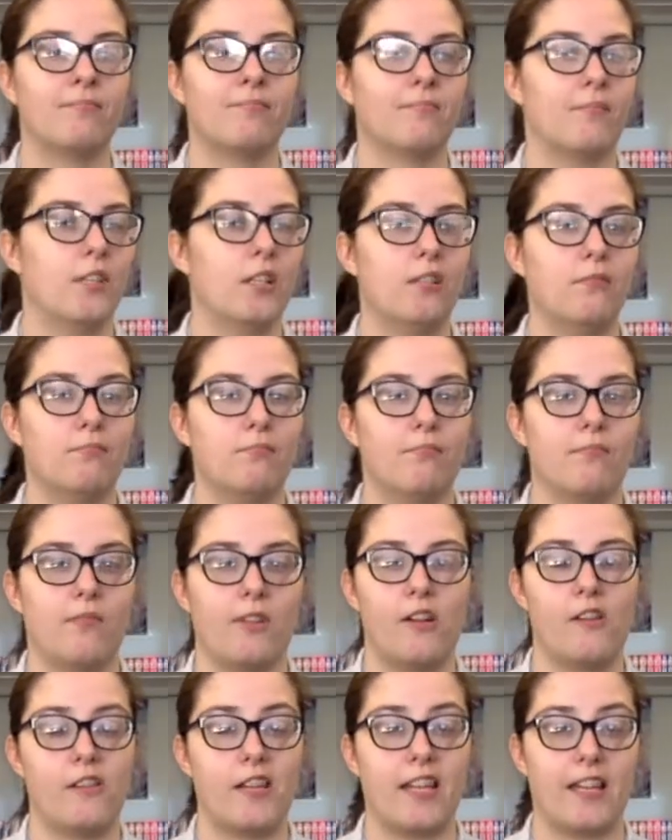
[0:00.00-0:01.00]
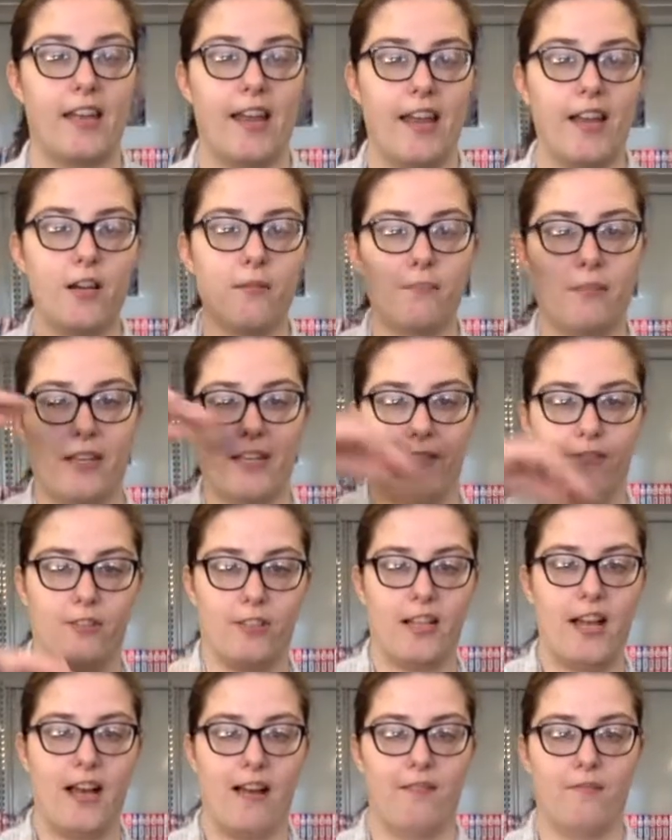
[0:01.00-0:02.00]
Nope, you need an airplane for
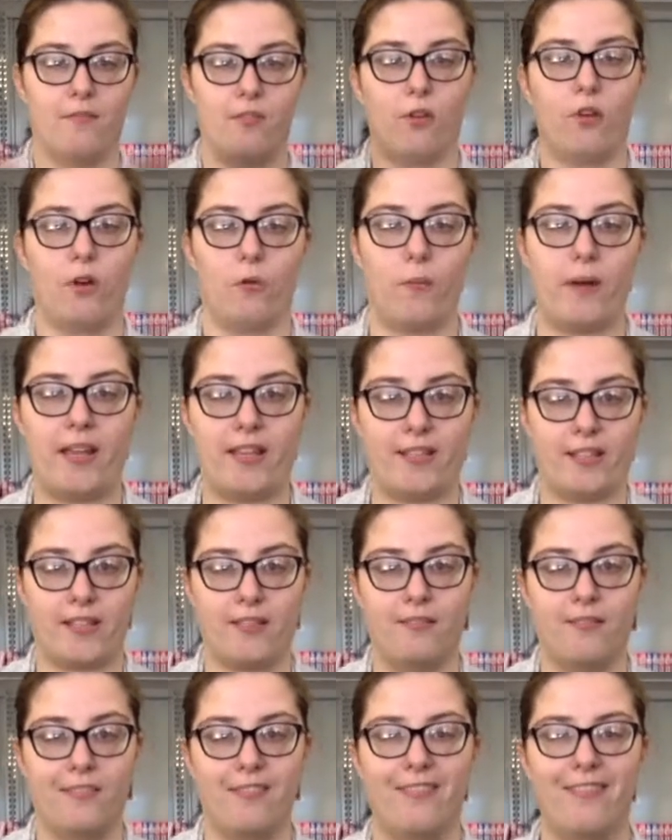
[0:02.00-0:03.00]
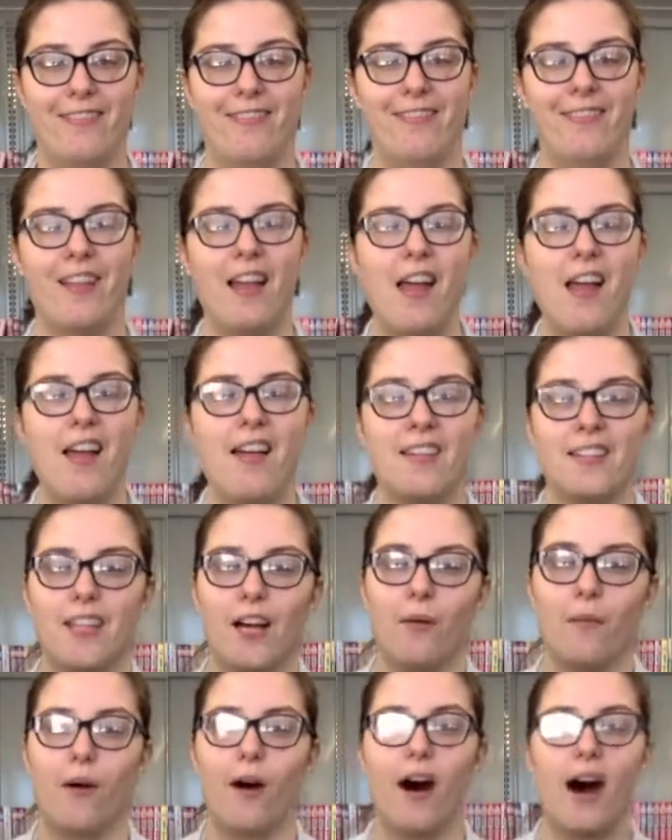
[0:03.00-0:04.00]
that. Or wings.
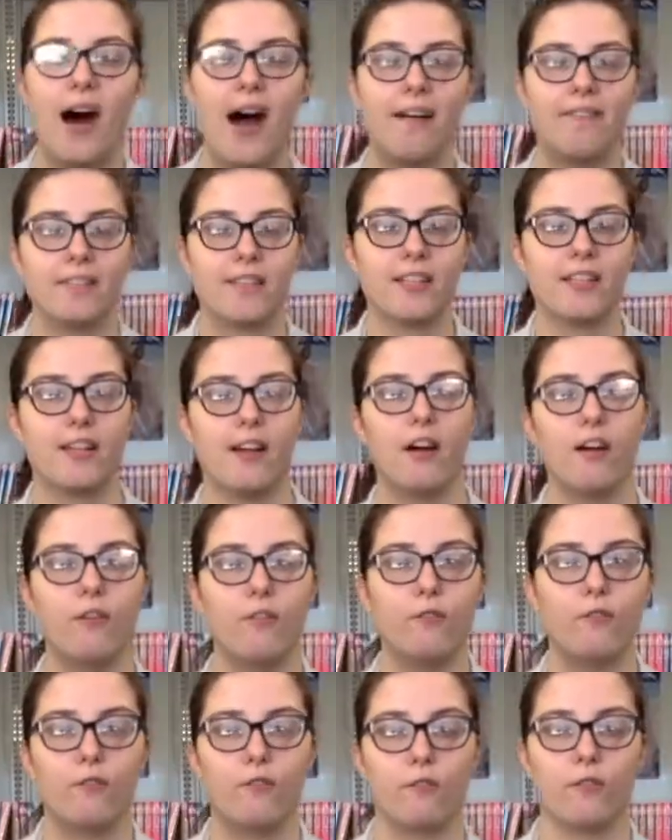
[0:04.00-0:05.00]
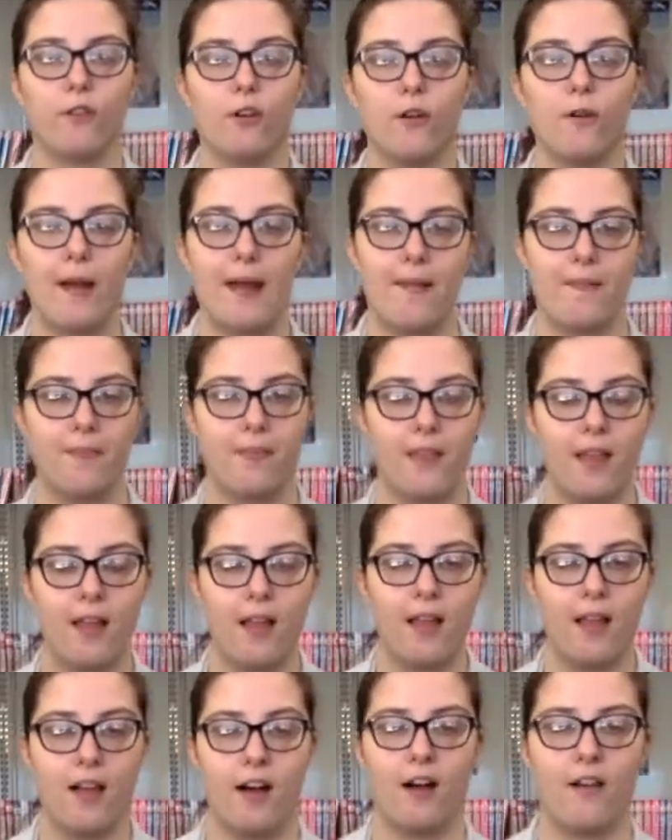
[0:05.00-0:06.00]
So we'll have to go through it.
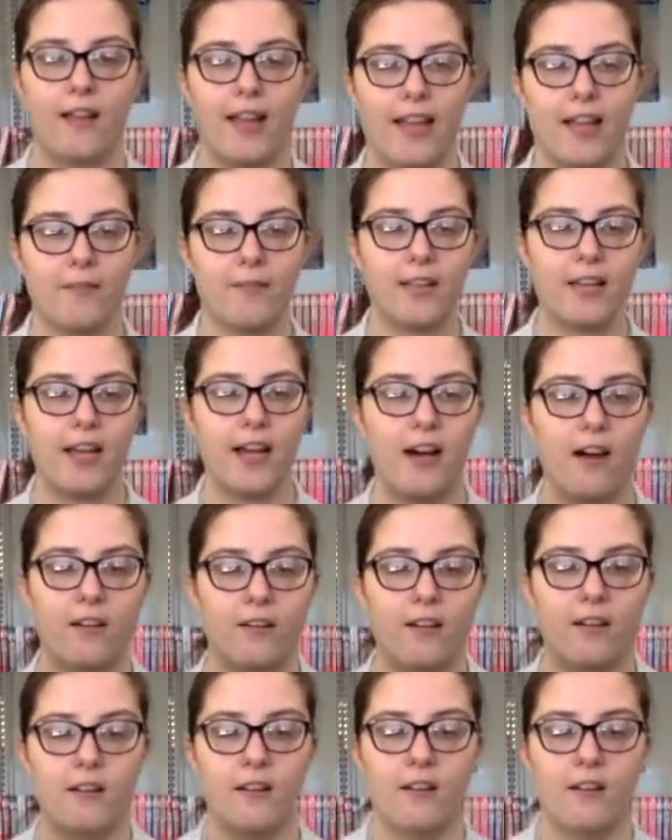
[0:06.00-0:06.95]
Okay, here we go.